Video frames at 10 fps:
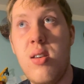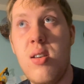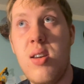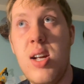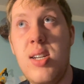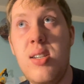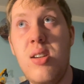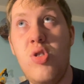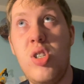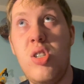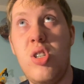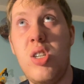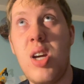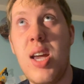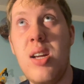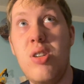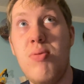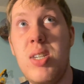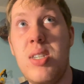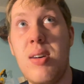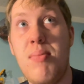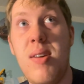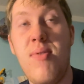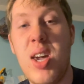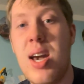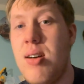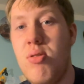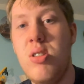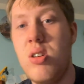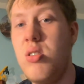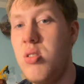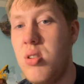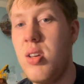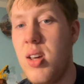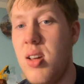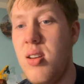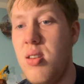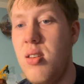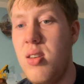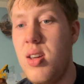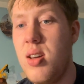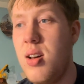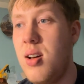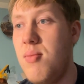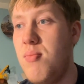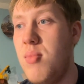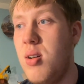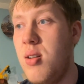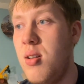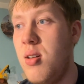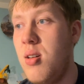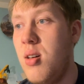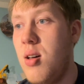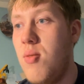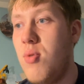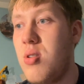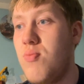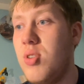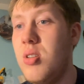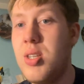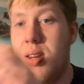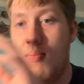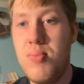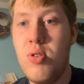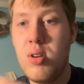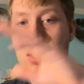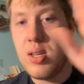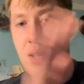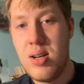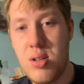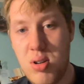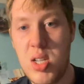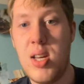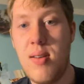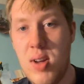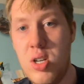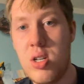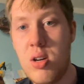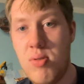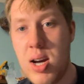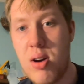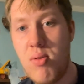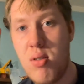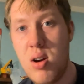They did a change with some of the characters in the what ones in the books into the TV show now.